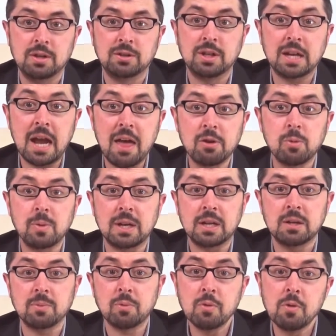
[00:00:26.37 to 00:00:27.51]
Together, we can
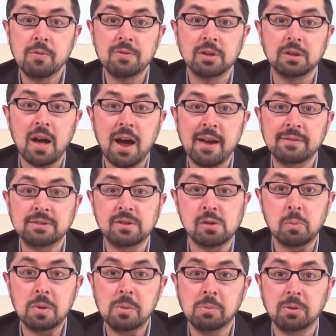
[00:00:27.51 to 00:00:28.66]
improve the lives of the
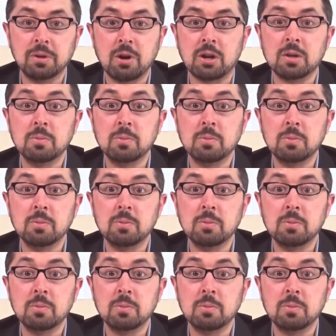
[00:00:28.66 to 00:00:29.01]
people in our